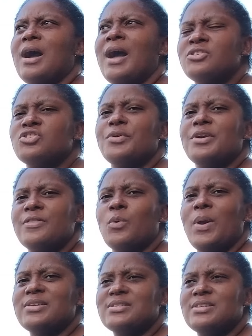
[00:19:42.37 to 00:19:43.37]
Answering the
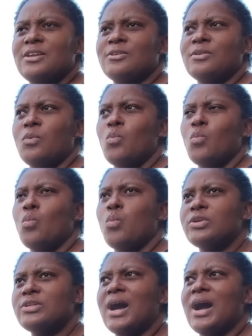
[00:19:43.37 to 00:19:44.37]
question,
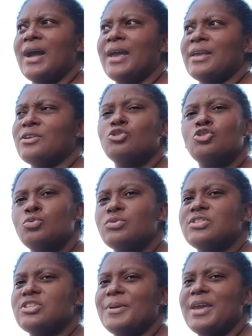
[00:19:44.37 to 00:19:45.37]
would I
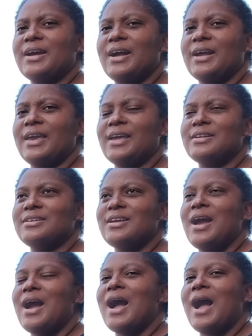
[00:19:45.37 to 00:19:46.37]
choose Jamaica
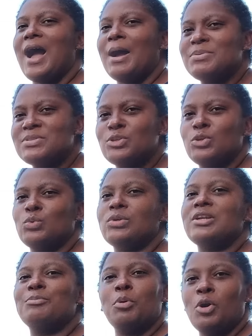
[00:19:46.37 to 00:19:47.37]
again?
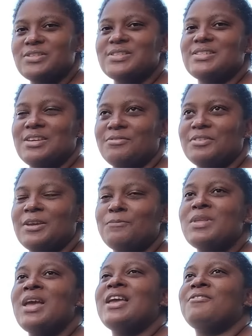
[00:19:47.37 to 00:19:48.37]
Absolutely, positively.
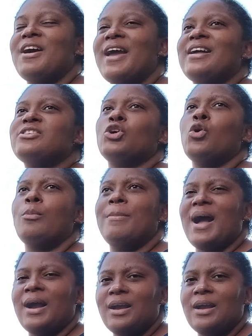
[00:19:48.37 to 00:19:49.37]
If I had to go
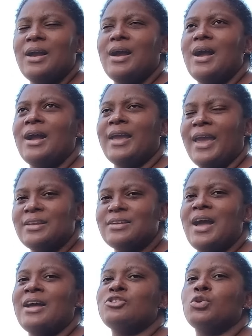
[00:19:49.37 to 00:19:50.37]
back
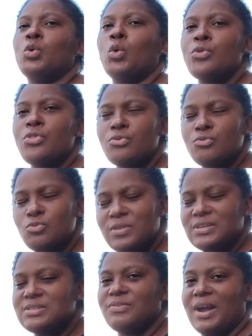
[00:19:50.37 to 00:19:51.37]
again and to go through
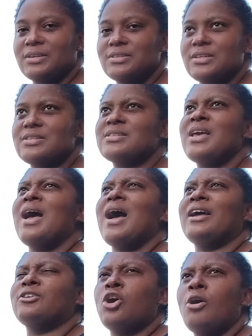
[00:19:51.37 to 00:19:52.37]
these factors
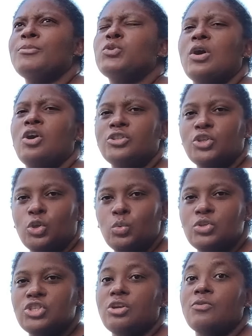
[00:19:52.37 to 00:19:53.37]
and come to a
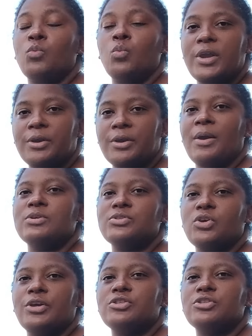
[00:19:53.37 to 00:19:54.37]
conclusion of where I
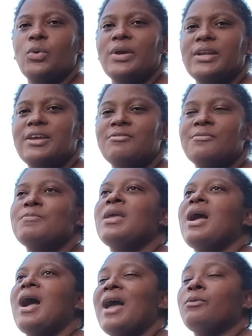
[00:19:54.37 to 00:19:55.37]
was going to go and live,
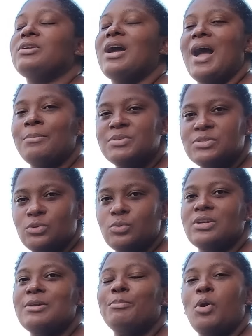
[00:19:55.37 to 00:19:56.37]
I would
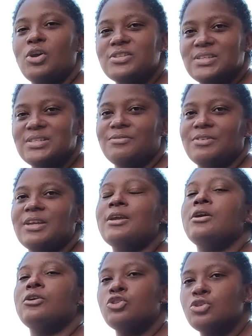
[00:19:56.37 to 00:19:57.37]
absolutely, positively
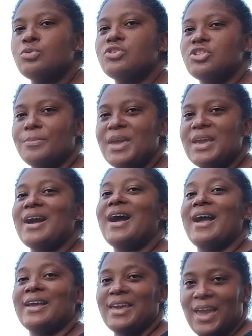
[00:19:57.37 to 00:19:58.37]
choose
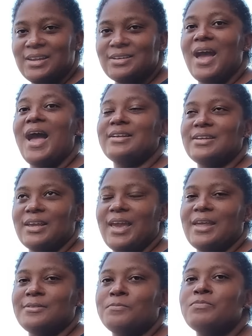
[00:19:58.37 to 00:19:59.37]
Jamaica again and
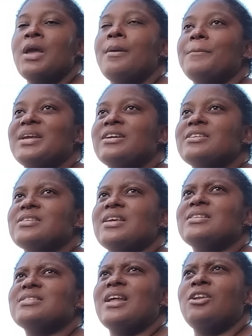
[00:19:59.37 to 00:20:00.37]
again, because
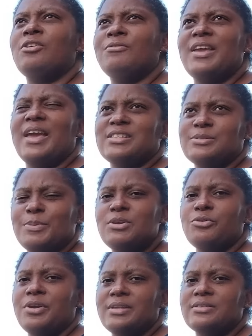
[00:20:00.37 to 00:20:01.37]
it's a lovely
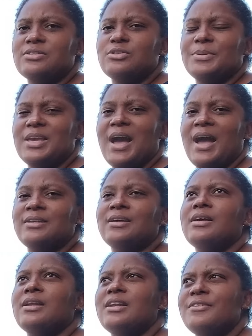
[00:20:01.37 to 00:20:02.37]
experience to be had
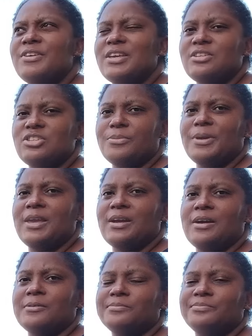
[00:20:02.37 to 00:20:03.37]
living
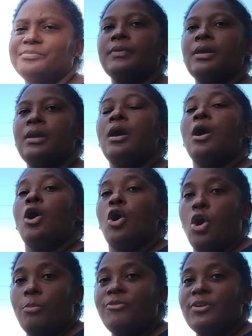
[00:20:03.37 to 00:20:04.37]
Jamaica.
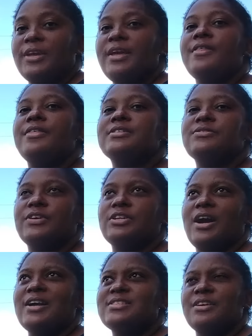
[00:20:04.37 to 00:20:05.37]
Hopefully, this
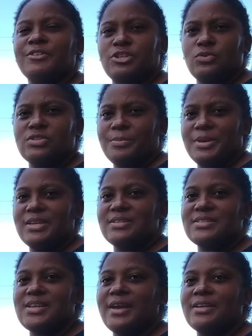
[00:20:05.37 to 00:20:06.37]
video has given you some
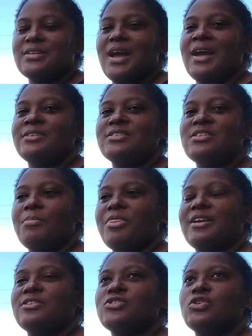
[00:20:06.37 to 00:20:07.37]
insight and some
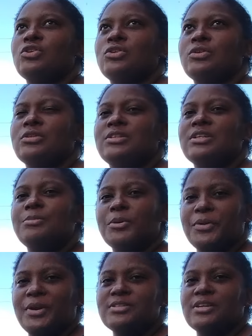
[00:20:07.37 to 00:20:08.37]
things to
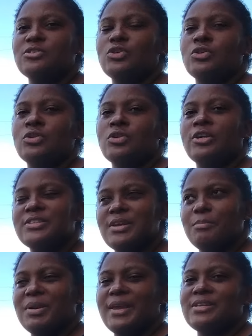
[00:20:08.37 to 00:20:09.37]
deliberate and to
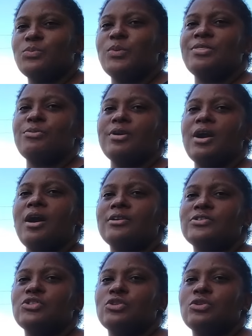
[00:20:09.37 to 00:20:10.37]
contemplate with
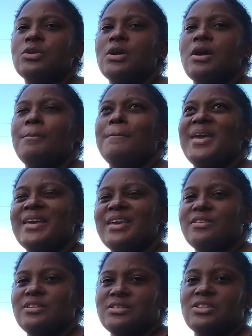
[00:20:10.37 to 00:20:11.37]
regards to
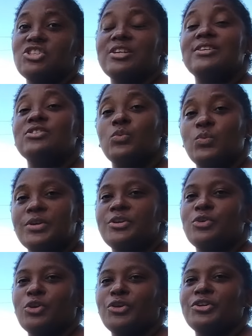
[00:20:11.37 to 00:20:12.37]
making the decision as to where
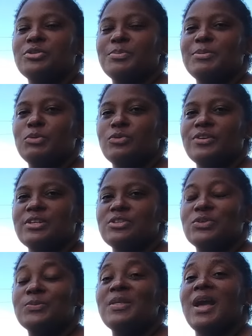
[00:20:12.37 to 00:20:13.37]
you're going to be moving
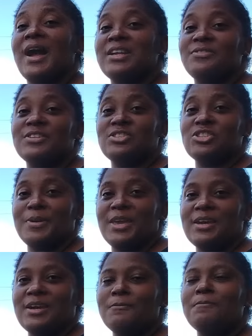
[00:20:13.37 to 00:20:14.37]
to. And if it's
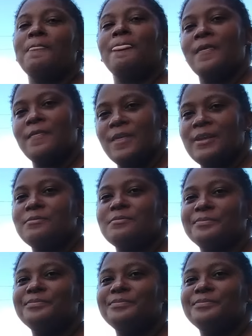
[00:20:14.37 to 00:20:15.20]
Jamaica, then